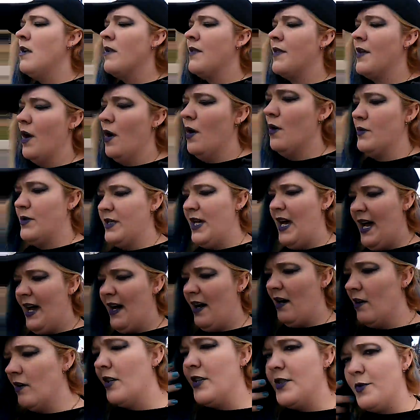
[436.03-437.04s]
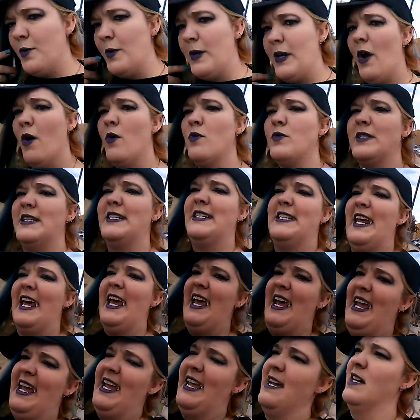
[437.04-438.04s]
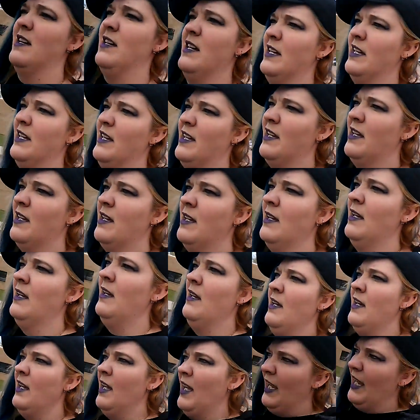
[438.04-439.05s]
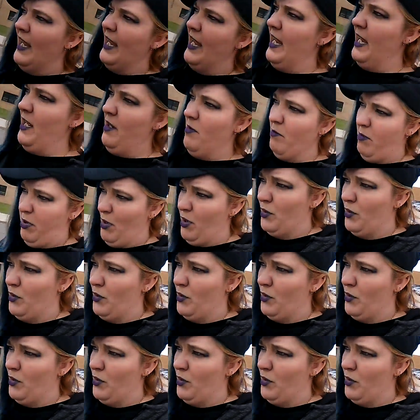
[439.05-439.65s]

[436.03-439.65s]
the hotel, because we don't stay in